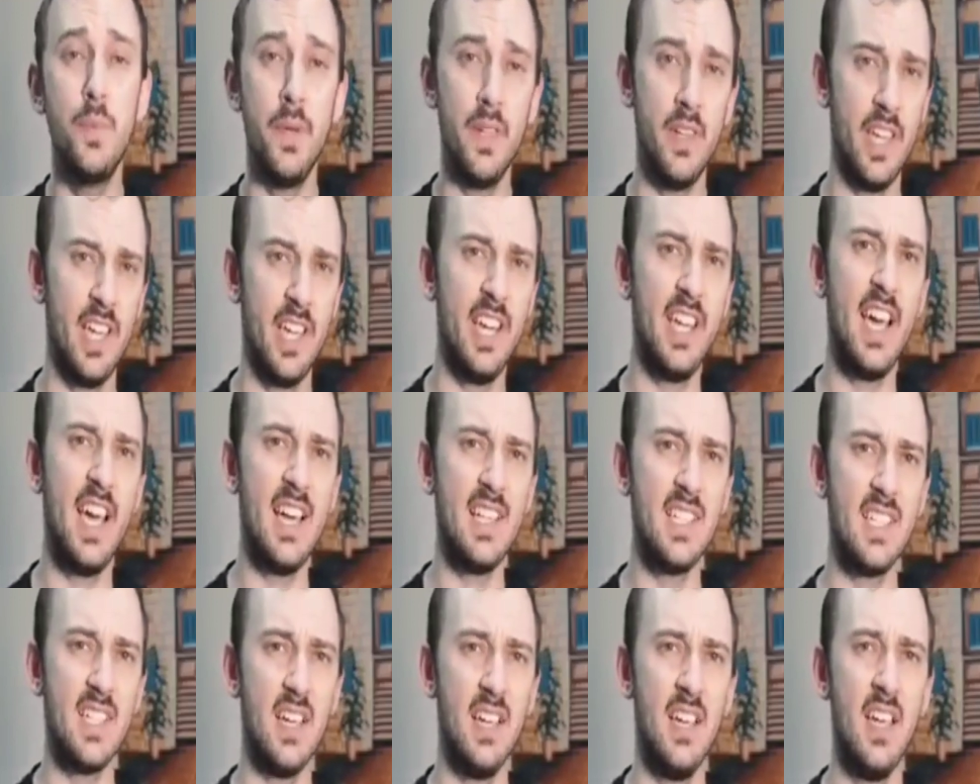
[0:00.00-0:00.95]
building in
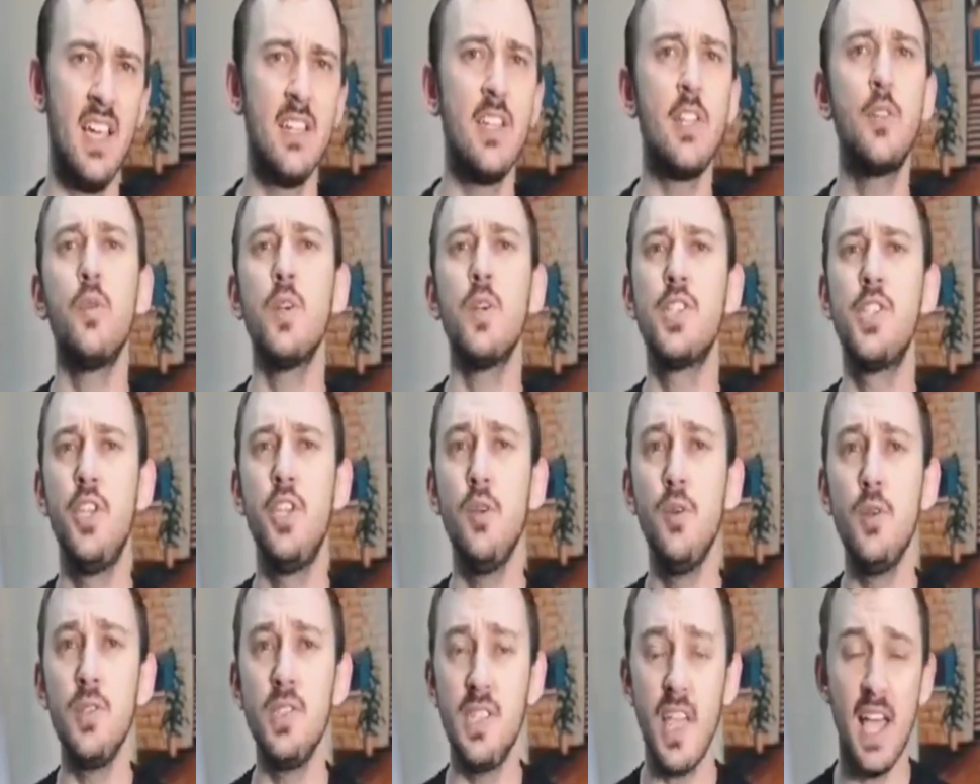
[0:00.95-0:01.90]
Gaza that was
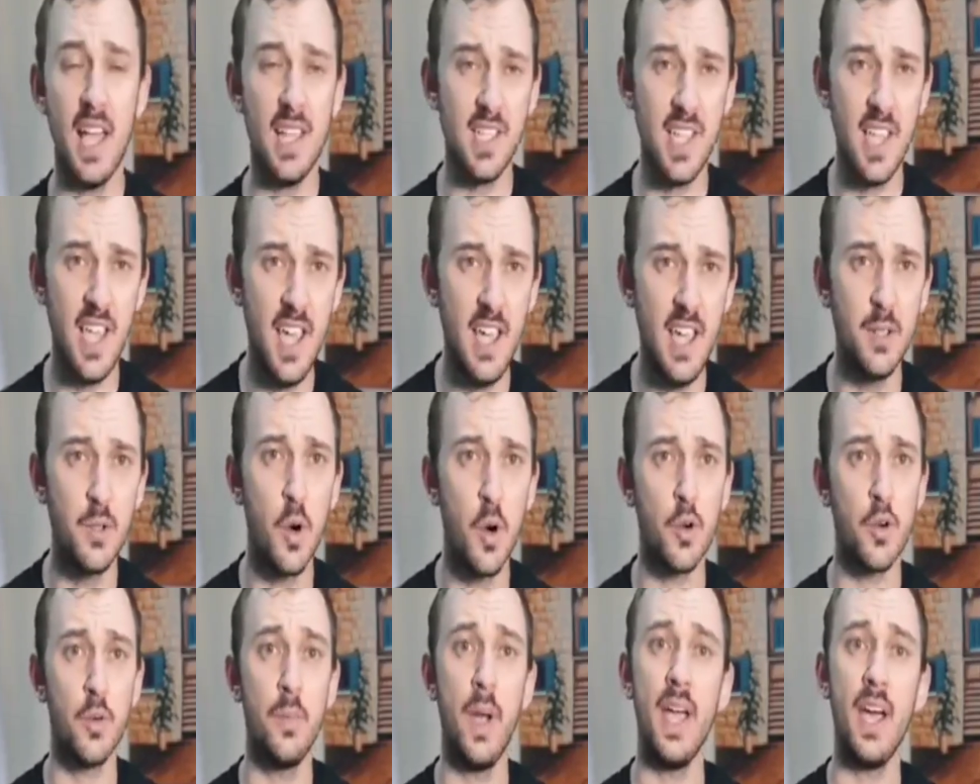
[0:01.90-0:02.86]
used as a
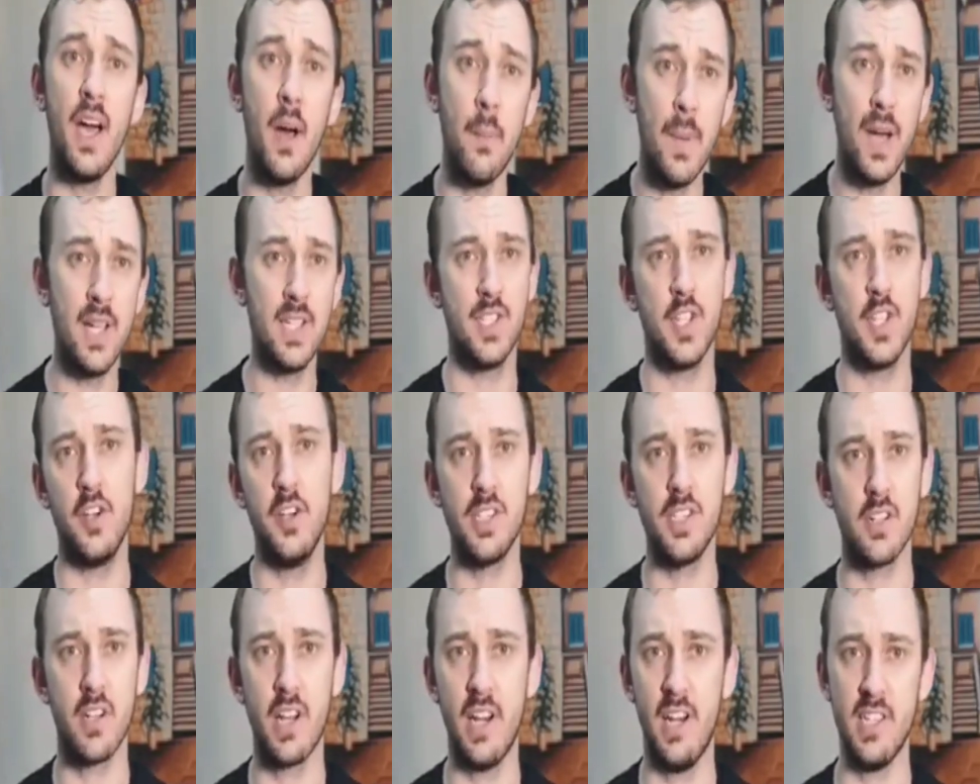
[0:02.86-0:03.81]
headquarter by Hamas terrorist
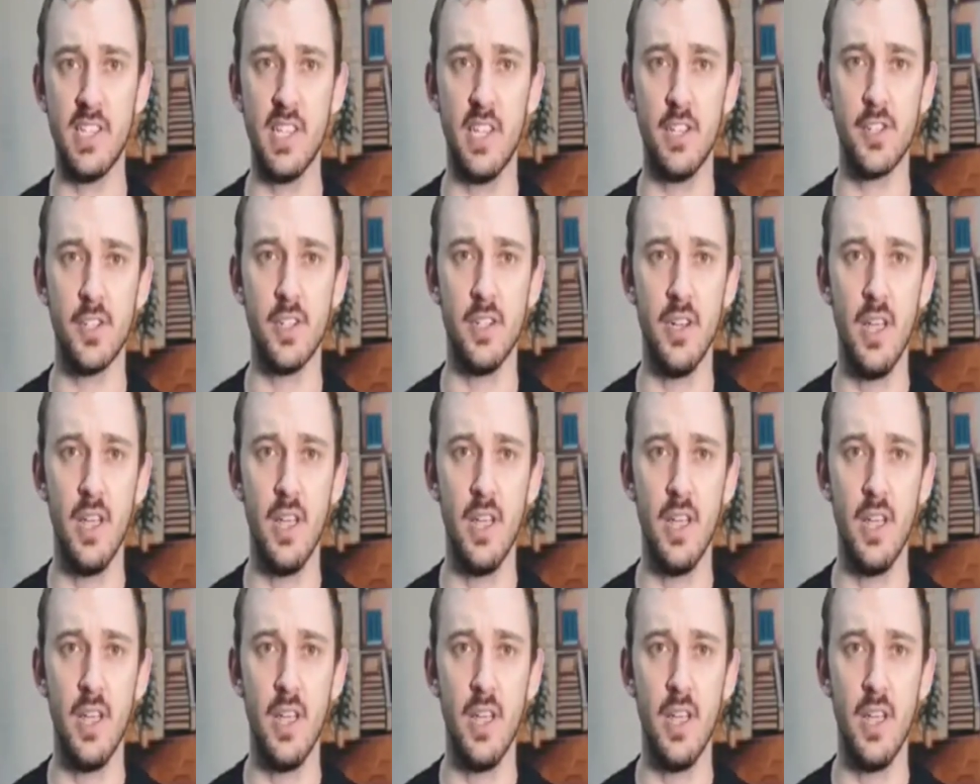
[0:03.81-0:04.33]
organization.